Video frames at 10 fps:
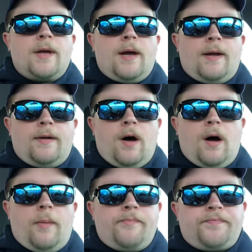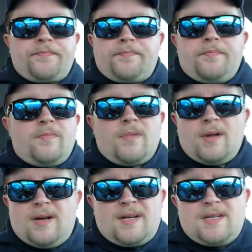And
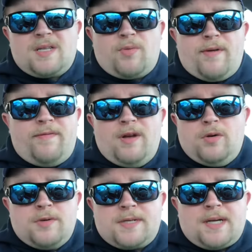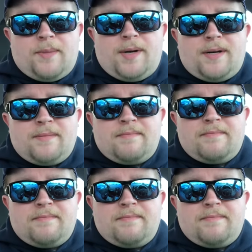because uh, the reviews, I mean,